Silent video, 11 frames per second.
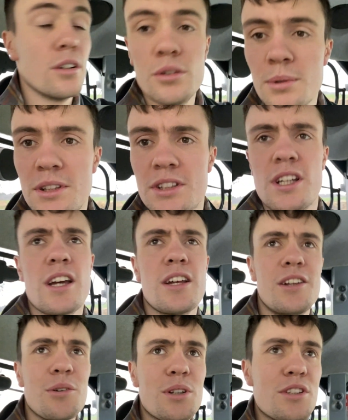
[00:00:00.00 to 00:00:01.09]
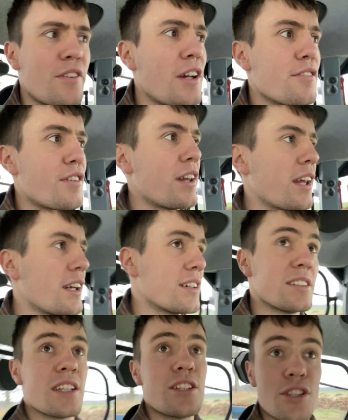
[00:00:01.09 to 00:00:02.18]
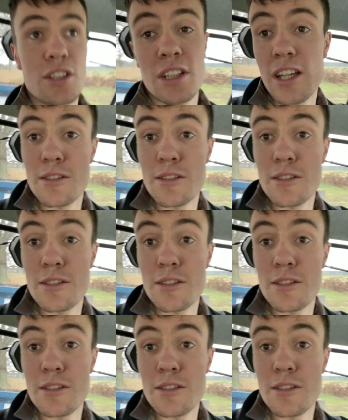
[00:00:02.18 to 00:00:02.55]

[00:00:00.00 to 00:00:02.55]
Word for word: No one's, no one's fighting for anything because this just gets